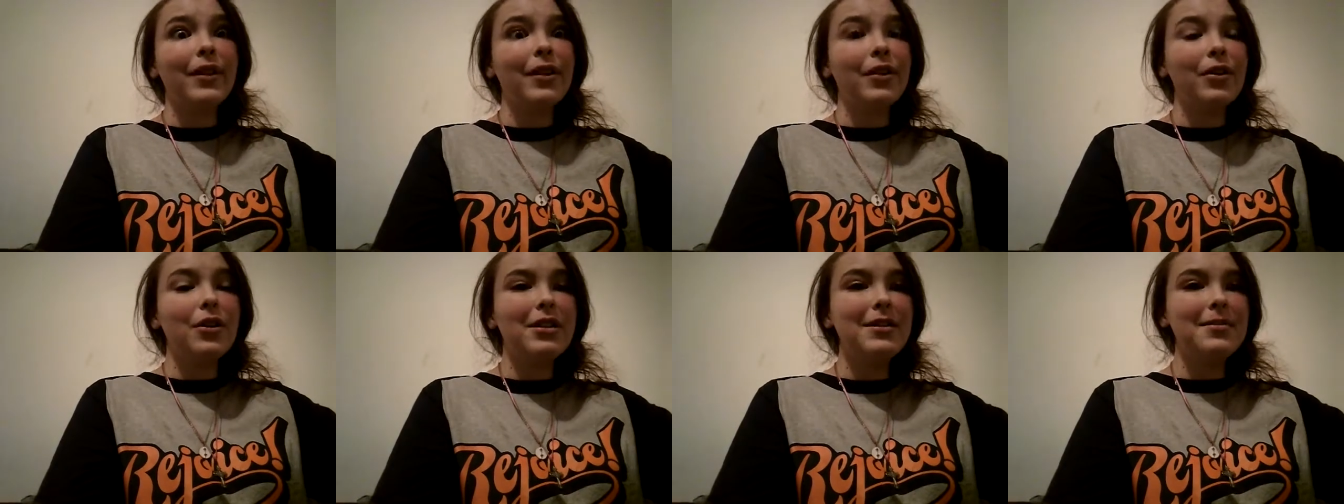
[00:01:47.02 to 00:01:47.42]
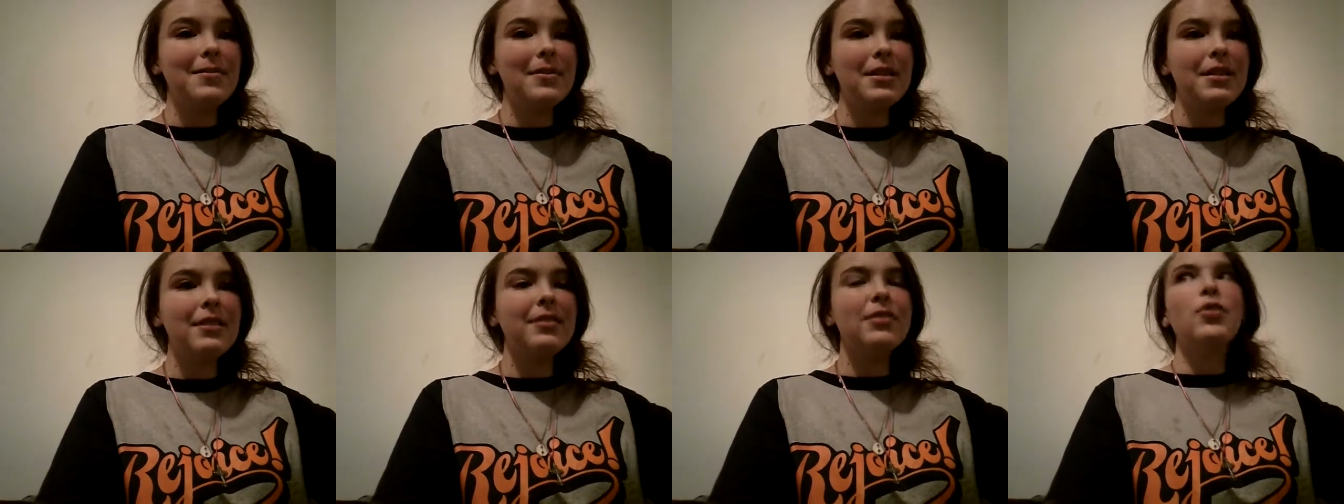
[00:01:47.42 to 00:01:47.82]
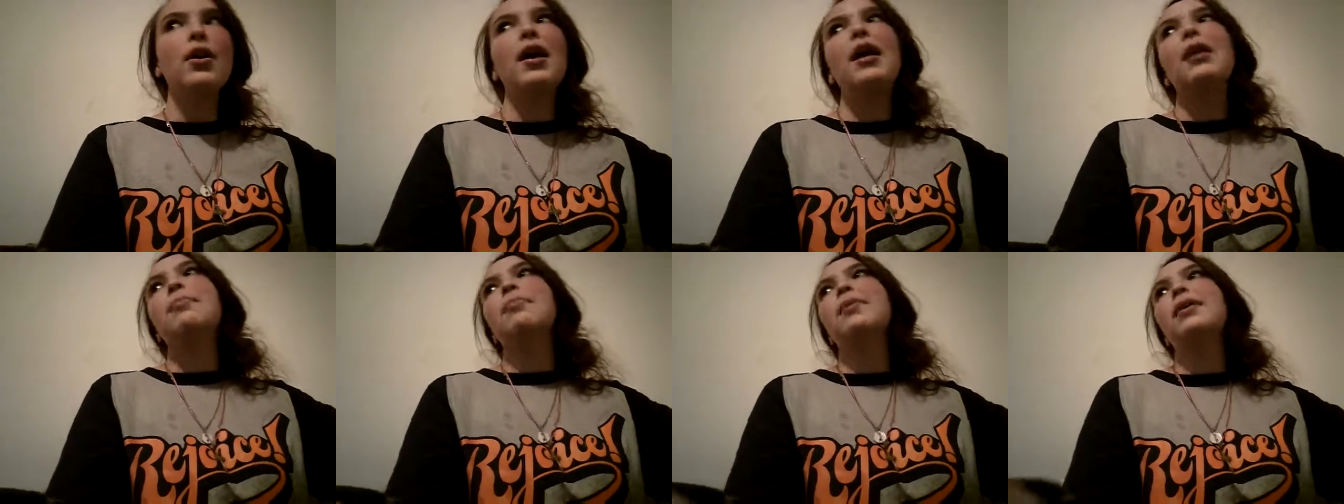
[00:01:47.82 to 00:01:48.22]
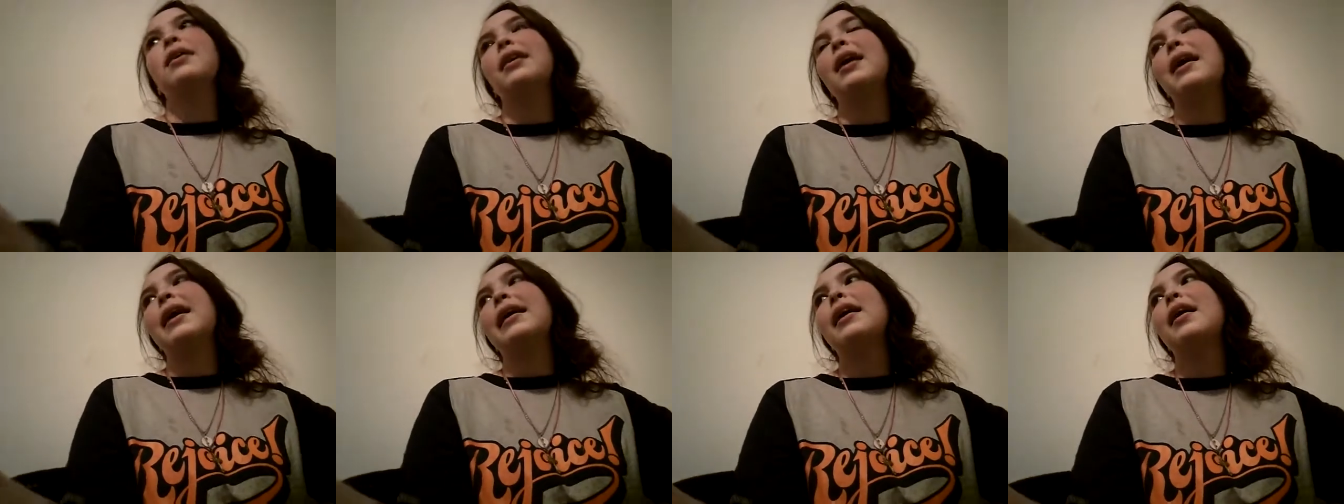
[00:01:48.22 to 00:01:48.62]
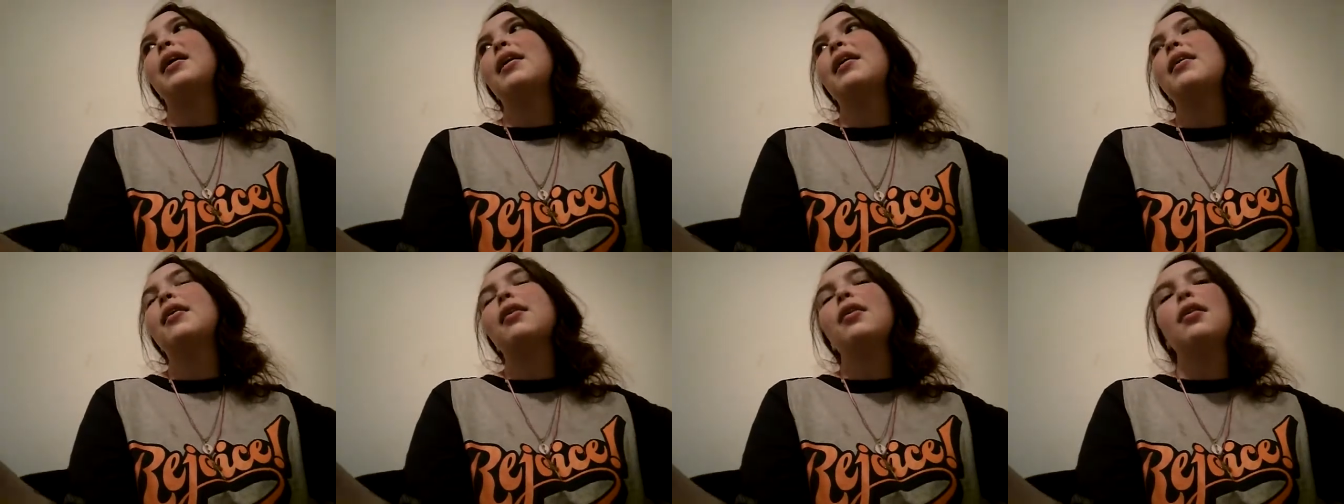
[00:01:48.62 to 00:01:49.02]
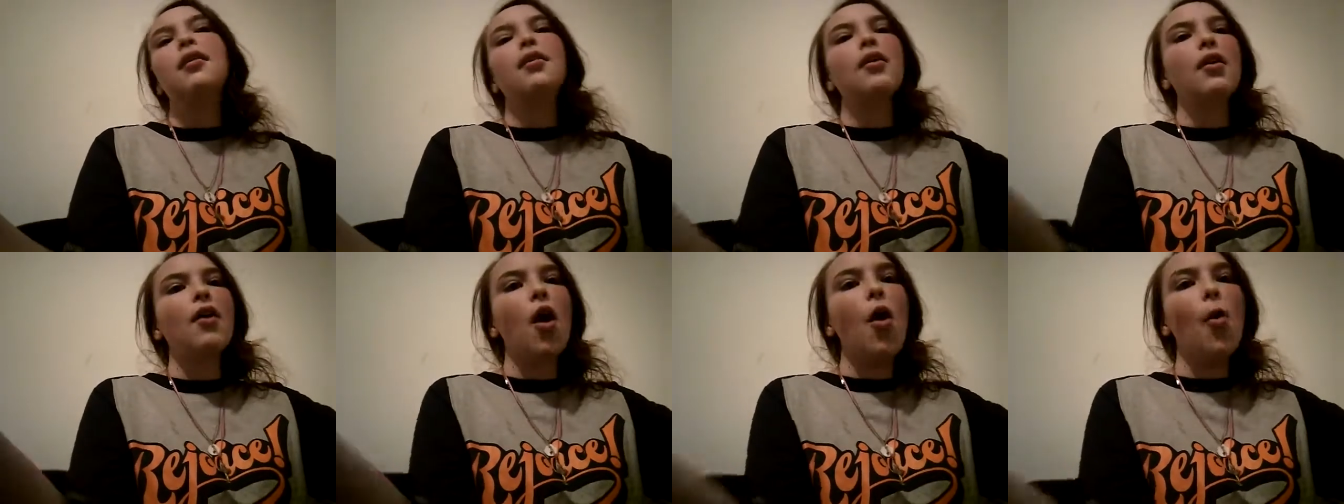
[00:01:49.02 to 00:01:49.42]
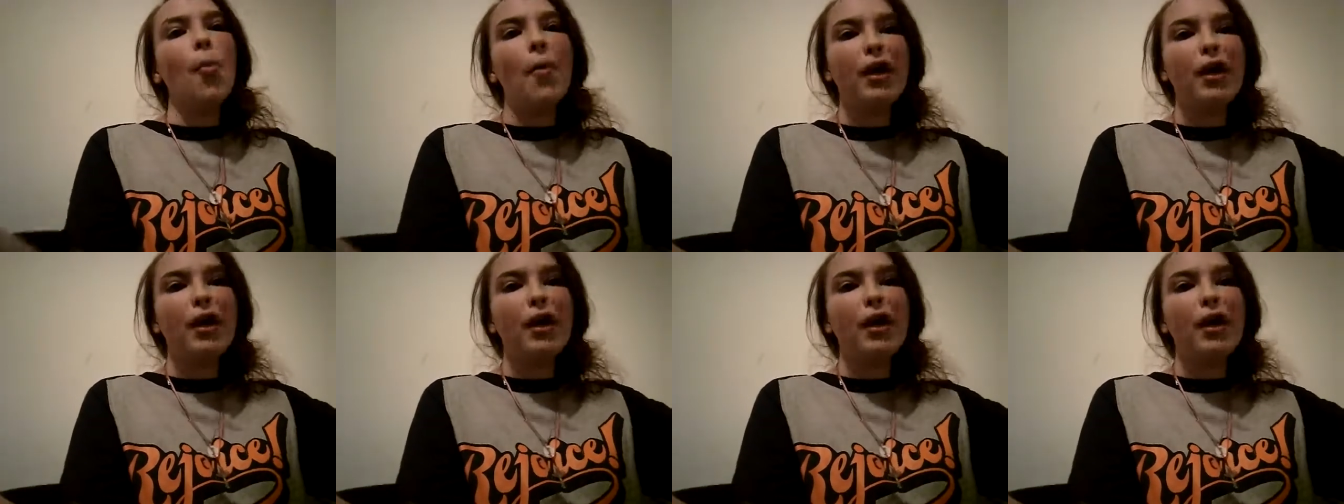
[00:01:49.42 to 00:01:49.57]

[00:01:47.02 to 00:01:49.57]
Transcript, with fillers: Christmas is great, but oh